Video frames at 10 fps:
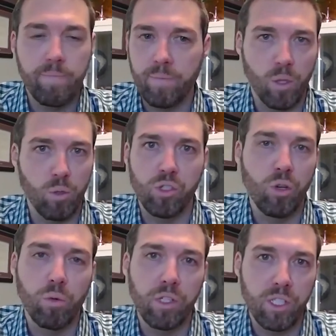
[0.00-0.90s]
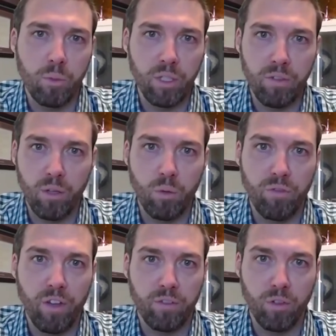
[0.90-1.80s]
there's no reason to believe that it would
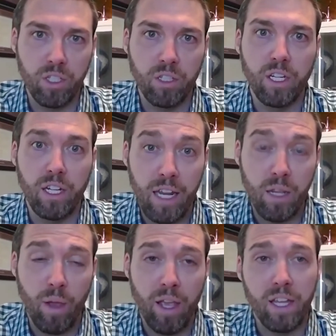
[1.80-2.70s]
affect fertility in any way.